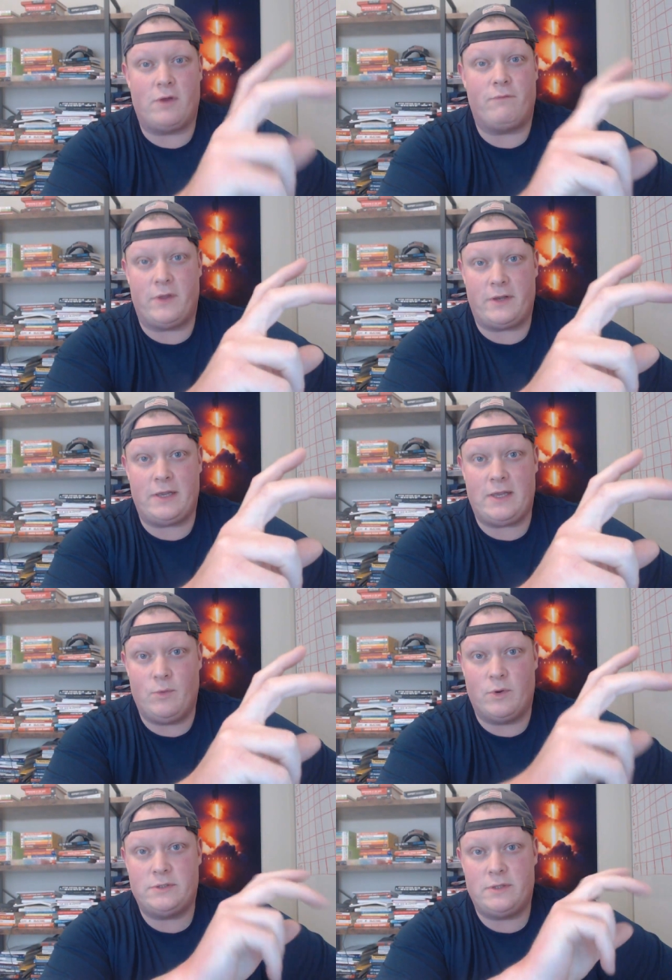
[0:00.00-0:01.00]
conflicting
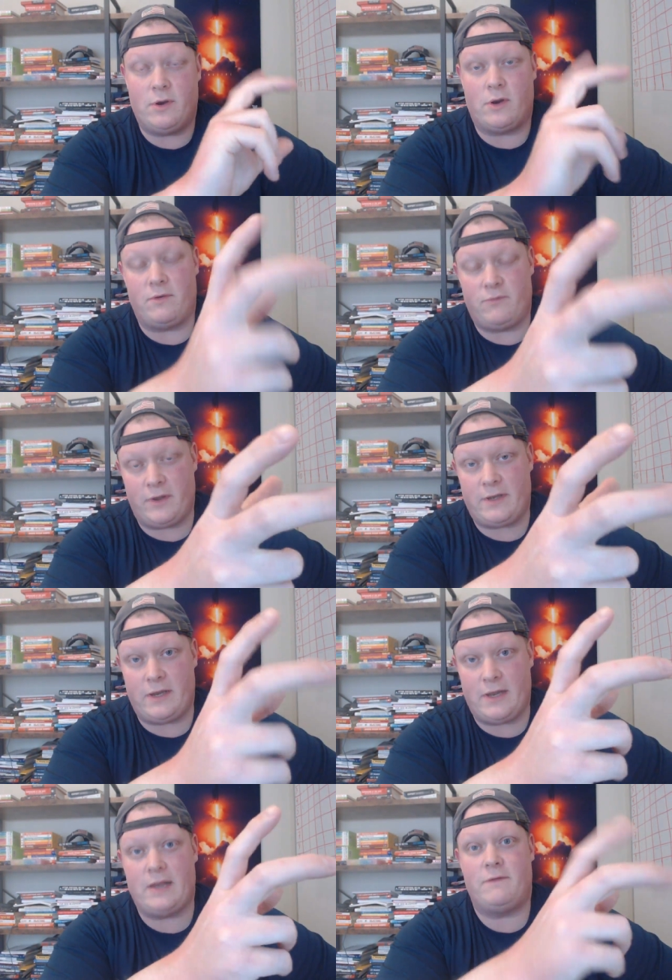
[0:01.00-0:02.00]
keywords in there or
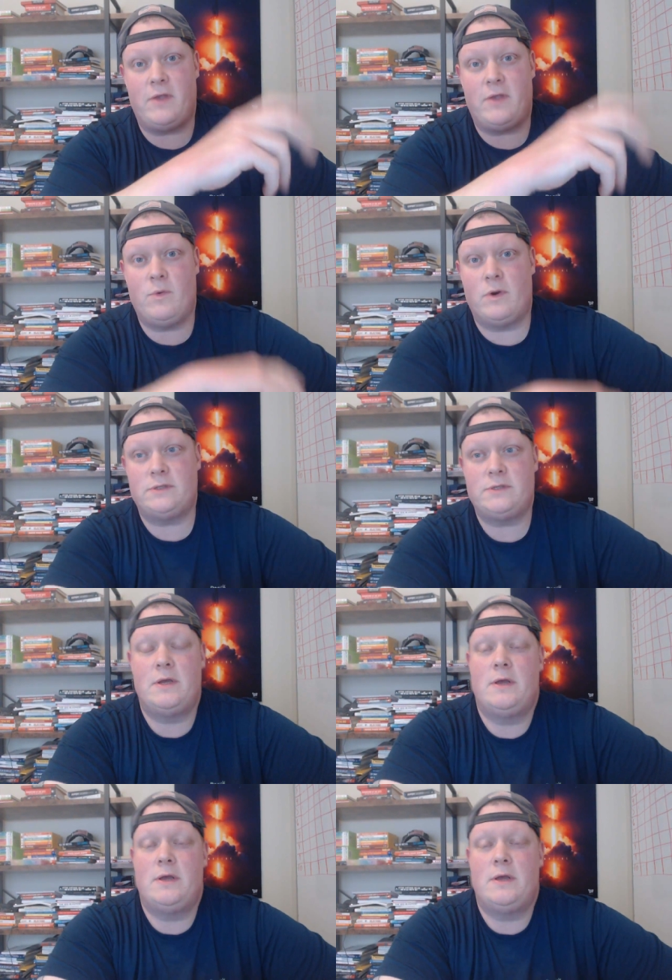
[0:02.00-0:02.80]
conflicting negative keywords,